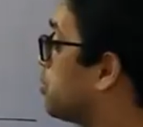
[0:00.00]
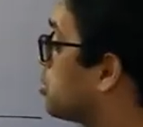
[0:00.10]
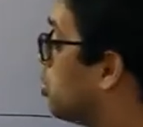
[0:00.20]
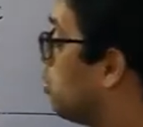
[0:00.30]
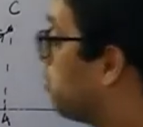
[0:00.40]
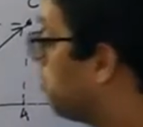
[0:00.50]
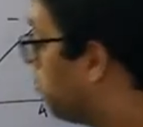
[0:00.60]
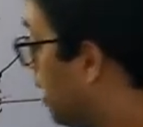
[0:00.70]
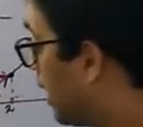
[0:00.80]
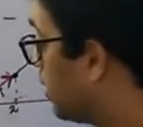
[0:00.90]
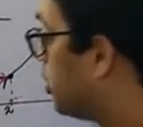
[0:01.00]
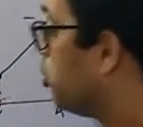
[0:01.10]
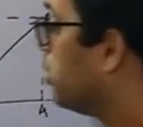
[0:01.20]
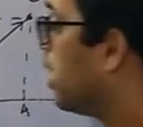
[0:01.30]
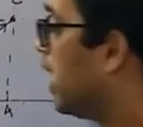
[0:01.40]
So,
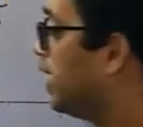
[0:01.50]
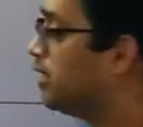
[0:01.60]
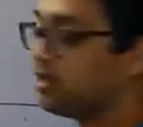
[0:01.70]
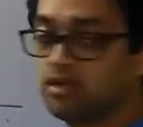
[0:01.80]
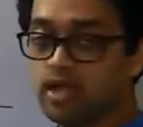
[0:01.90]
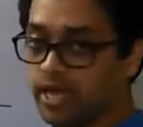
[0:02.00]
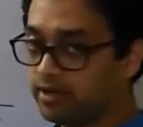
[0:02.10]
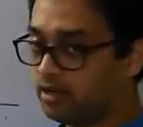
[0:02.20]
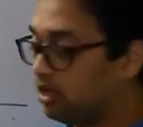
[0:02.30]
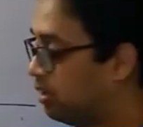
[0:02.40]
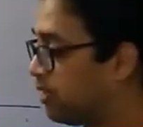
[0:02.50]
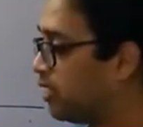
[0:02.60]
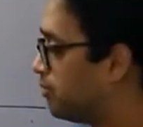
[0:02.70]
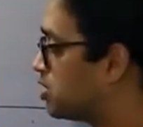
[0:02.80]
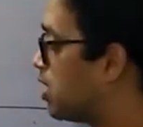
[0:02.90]
magnitude and angle,
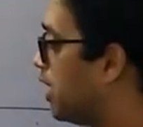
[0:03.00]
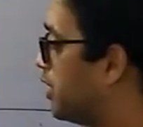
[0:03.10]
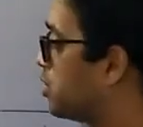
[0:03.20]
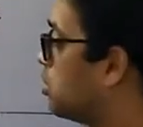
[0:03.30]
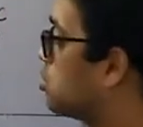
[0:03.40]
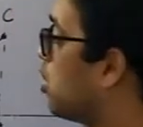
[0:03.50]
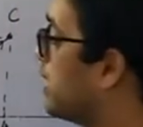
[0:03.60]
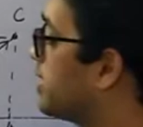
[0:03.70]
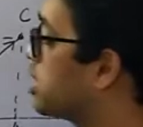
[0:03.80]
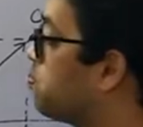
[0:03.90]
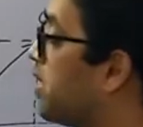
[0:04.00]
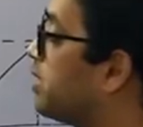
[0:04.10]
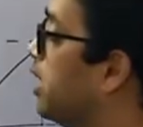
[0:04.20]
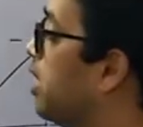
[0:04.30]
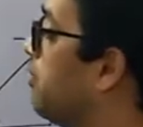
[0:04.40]
that means direction. So, as
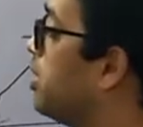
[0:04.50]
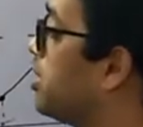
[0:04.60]
expected, our